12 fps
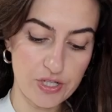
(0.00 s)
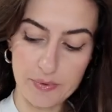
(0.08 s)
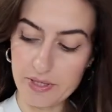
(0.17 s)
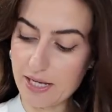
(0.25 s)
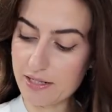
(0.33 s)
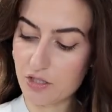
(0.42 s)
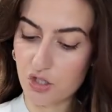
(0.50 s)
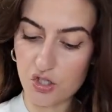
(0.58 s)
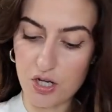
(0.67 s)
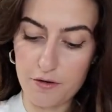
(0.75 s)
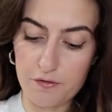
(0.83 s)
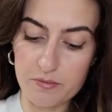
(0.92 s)
I would like to
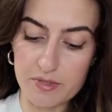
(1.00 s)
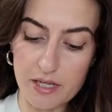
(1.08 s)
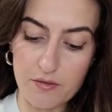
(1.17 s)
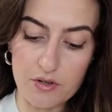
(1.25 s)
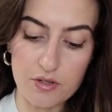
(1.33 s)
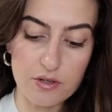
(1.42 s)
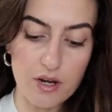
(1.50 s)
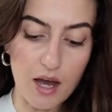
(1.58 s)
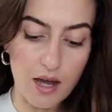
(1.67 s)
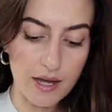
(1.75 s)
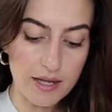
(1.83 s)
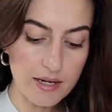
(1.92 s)
share from
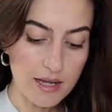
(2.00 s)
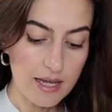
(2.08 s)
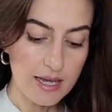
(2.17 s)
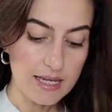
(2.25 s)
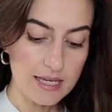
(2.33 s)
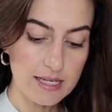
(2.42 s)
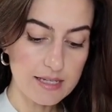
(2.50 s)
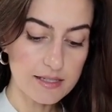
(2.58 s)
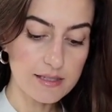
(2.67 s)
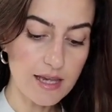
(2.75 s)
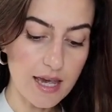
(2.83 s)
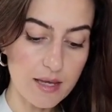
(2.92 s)
709
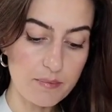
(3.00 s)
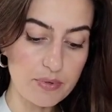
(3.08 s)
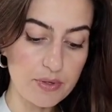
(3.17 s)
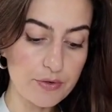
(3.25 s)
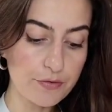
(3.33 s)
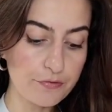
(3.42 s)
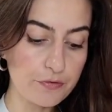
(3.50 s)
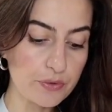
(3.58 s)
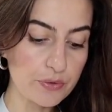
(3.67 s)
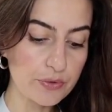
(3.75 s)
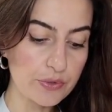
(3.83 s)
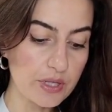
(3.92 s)
is a
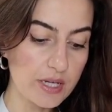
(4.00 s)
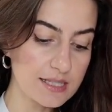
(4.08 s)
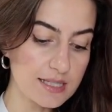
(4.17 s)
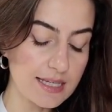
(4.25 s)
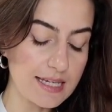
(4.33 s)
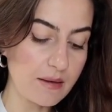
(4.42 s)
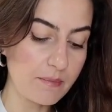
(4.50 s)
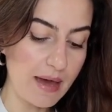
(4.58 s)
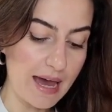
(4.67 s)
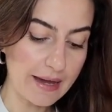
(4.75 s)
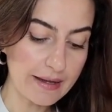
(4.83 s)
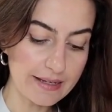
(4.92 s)
beautiful sling
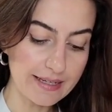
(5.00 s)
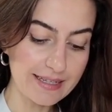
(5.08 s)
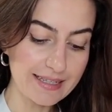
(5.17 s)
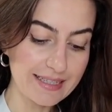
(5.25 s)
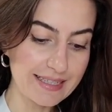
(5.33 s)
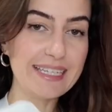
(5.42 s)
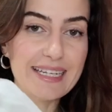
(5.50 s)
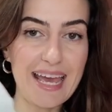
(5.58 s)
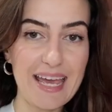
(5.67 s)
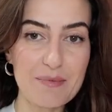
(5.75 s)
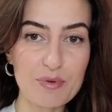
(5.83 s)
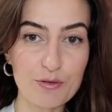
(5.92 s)
back in
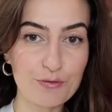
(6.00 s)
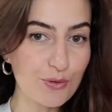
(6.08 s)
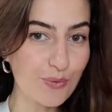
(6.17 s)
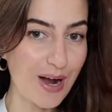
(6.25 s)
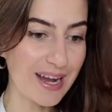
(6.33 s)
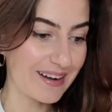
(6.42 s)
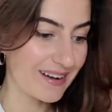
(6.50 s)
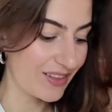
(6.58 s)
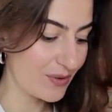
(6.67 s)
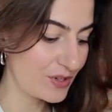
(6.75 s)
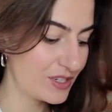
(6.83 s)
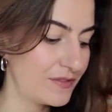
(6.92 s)
a beautiful white
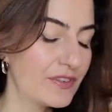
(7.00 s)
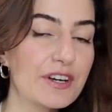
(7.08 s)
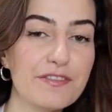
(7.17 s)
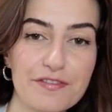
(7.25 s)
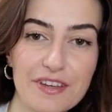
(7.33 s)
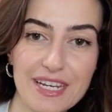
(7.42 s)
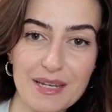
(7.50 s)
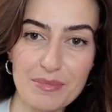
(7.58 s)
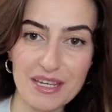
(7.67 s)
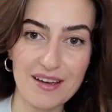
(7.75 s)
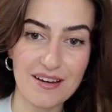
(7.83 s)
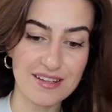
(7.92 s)
color, which is very fitting
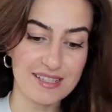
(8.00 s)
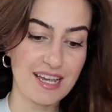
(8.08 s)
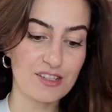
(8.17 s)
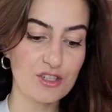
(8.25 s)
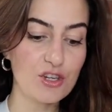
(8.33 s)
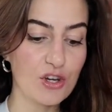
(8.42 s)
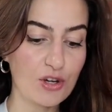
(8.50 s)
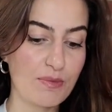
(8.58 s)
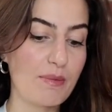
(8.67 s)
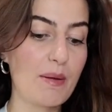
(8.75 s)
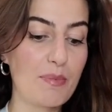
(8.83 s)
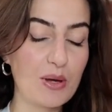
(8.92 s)
because, as you know, I'm
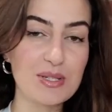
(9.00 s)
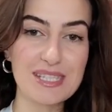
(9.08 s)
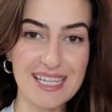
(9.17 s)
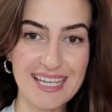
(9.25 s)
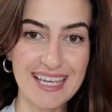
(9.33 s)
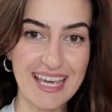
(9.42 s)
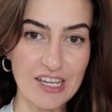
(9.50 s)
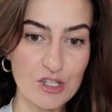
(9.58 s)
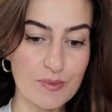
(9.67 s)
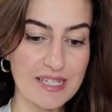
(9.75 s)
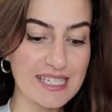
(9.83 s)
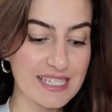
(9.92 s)
in my
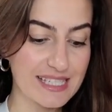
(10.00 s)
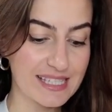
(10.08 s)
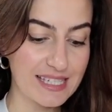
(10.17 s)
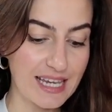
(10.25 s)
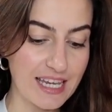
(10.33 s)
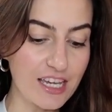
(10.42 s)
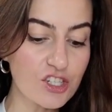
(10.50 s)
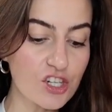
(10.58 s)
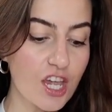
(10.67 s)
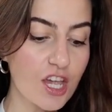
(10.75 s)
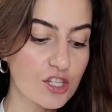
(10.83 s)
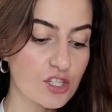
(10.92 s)
post-engagement stage.
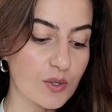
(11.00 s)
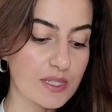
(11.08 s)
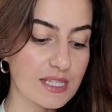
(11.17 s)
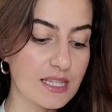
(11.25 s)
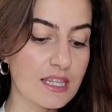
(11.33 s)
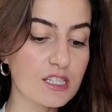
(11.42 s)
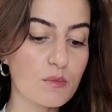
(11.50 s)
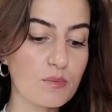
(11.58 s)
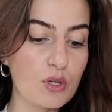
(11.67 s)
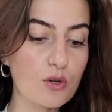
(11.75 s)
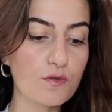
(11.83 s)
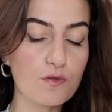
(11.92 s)
So it's in this
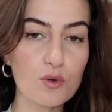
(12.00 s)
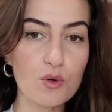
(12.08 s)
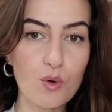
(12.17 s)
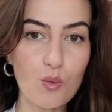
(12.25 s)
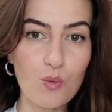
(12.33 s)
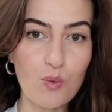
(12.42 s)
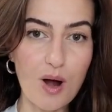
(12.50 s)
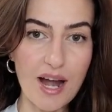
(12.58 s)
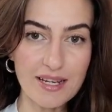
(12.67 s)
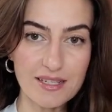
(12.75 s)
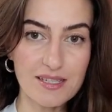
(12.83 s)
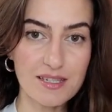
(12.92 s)
beautiful
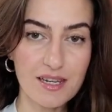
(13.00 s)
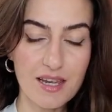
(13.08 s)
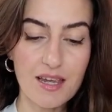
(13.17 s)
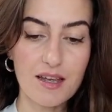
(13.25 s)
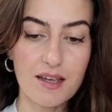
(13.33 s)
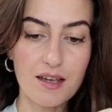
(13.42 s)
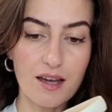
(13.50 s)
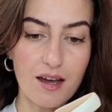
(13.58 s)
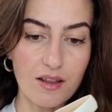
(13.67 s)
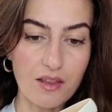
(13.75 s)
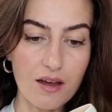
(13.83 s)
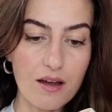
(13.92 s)
white
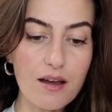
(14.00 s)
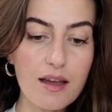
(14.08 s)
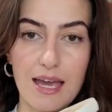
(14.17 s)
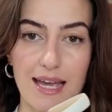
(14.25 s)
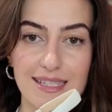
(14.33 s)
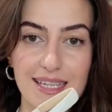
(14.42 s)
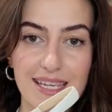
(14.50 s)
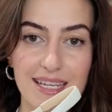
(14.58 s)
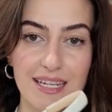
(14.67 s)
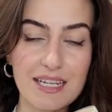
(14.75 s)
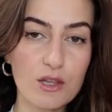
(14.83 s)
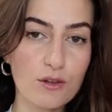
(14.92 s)
color. It has a
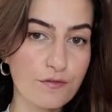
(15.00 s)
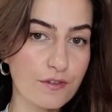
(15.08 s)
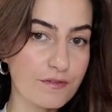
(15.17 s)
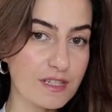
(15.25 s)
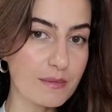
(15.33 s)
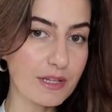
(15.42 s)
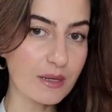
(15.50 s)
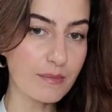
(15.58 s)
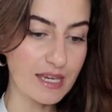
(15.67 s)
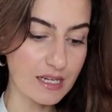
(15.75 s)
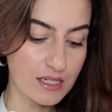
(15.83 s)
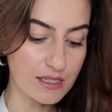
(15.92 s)
kitten heel of 50
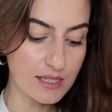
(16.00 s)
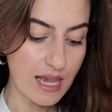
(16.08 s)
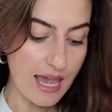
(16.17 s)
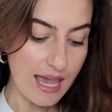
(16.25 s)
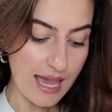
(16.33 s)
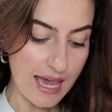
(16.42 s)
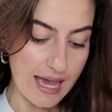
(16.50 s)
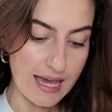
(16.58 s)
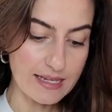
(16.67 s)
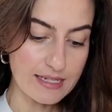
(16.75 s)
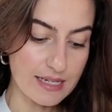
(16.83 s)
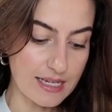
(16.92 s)
millimeters,
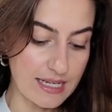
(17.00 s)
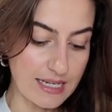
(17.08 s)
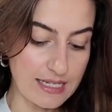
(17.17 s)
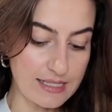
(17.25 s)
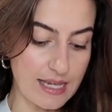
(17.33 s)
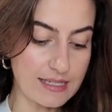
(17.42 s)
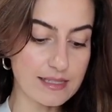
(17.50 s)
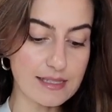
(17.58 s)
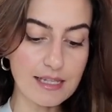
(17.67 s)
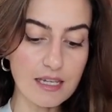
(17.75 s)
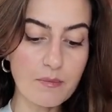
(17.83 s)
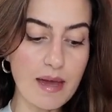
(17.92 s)
and it is a
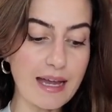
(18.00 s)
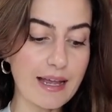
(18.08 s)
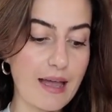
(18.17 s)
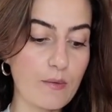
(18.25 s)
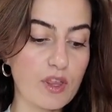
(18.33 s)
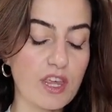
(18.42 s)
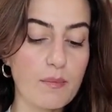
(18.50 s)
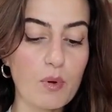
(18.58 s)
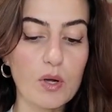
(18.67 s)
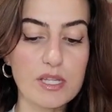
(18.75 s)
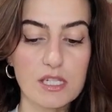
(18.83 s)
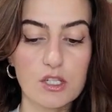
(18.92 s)
slingback with a
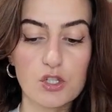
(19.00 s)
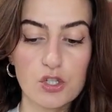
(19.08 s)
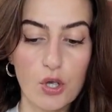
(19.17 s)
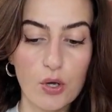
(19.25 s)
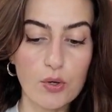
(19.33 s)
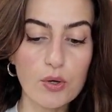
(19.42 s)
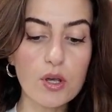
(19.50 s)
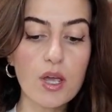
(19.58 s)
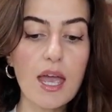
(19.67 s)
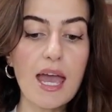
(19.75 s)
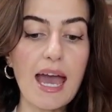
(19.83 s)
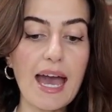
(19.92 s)
pointed toe.
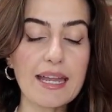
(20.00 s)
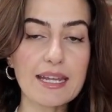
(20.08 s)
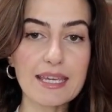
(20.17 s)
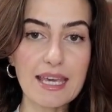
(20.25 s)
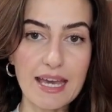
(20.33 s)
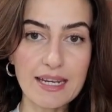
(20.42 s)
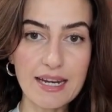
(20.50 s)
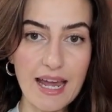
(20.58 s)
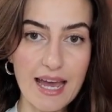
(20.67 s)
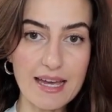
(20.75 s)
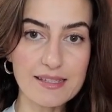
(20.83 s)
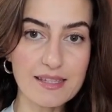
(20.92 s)
And again, it
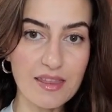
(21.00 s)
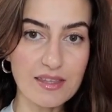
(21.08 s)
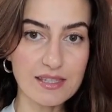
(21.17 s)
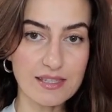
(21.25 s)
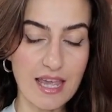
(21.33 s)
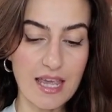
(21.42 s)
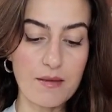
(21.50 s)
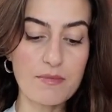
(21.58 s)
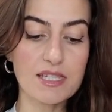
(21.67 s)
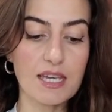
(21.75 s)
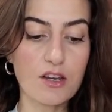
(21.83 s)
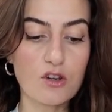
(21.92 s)
has the same
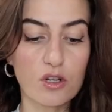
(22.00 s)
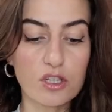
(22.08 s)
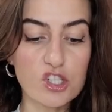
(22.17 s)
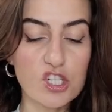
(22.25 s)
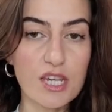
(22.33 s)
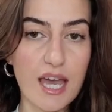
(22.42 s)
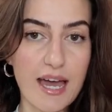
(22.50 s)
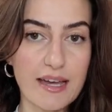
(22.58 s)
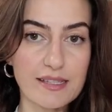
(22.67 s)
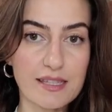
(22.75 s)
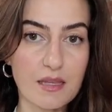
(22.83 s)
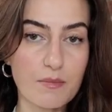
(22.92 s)
technology
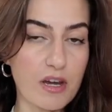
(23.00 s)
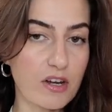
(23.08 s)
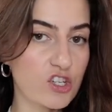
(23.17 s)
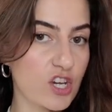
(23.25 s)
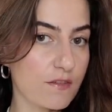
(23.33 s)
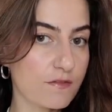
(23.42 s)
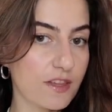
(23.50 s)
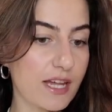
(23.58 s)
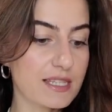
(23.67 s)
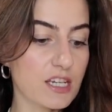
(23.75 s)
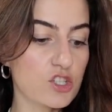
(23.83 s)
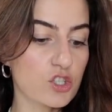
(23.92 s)
as the Mary Jane
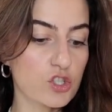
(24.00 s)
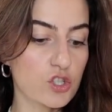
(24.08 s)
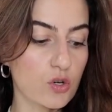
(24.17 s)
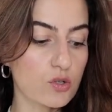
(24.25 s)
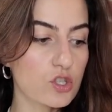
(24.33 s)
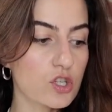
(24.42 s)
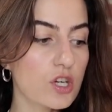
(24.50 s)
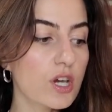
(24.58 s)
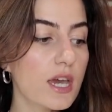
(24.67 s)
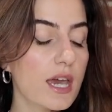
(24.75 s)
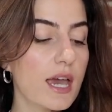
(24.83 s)
flats I just showed you.